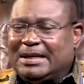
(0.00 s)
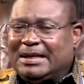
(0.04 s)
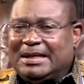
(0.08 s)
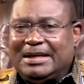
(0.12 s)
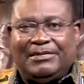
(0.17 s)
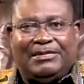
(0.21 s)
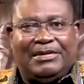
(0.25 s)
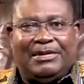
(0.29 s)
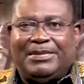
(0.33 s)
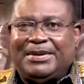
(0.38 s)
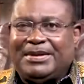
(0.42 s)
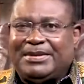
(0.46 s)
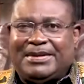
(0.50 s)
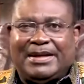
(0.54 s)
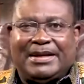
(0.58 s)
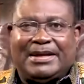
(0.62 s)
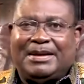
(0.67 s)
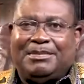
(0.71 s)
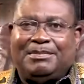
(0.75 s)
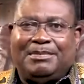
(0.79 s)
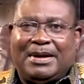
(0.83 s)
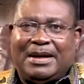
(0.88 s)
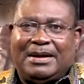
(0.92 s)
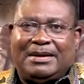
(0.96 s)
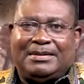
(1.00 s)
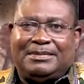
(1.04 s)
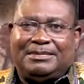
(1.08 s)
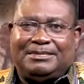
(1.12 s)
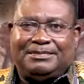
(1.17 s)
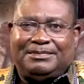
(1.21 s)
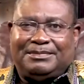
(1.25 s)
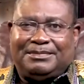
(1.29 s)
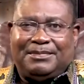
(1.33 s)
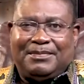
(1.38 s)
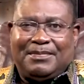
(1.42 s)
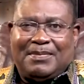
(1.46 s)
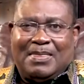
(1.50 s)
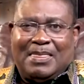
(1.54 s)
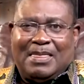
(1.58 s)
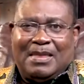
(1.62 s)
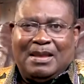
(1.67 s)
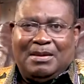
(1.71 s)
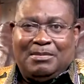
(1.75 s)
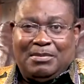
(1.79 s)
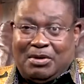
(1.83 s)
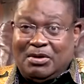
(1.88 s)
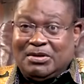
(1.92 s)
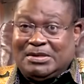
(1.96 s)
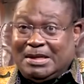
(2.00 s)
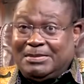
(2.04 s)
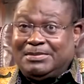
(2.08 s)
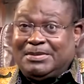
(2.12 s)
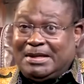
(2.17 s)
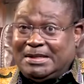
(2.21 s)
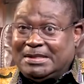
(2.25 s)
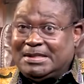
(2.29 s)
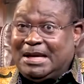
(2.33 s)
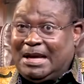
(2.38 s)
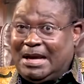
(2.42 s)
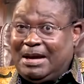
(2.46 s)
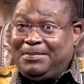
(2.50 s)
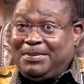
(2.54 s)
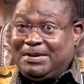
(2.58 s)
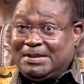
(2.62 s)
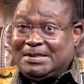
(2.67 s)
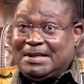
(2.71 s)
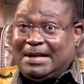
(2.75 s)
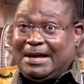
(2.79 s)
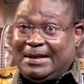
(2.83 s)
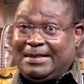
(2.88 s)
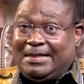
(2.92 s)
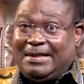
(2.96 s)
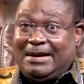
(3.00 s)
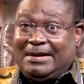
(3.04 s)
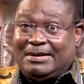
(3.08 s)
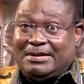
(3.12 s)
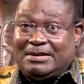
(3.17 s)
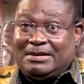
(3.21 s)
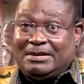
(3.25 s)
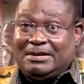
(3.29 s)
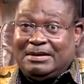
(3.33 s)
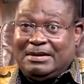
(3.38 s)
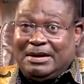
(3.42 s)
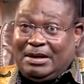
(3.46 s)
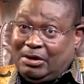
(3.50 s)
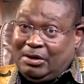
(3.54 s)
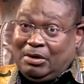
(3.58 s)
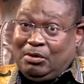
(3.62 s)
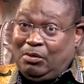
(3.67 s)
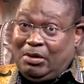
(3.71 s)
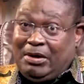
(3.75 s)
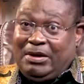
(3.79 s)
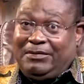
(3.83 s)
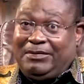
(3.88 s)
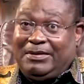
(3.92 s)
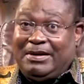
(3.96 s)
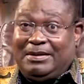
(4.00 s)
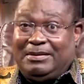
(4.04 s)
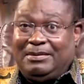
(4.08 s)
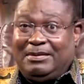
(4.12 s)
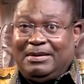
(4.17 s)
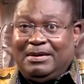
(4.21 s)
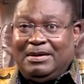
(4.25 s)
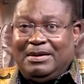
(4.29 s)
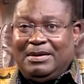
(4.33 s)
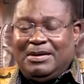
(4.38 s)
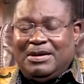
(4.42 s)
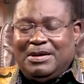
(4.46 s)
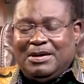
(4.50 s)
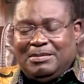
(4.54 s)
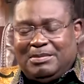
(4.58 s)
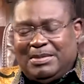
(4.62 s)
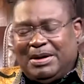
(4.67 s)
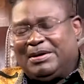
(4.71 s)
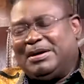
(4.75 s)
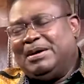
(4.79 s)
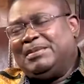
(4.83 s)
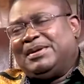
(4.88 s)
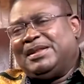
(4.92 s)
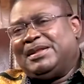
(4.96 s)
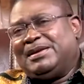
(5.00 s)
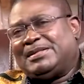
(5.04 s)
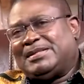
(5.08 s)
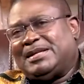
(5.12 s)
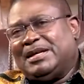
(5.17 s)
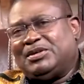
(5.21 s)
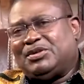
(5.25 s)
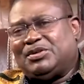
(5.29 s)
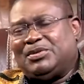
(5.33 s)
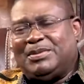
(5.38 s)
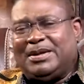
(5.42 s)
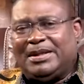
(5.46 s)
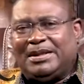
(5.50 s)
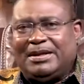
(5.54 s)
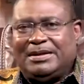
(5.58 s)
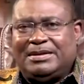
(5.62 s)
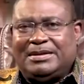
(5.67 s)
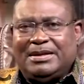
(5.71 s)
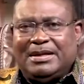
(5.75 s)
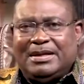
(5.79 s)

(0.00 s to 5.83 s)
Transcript: can never be taken back. Because sometimes it happens like that. Are you aware of that? My grandmother said to me that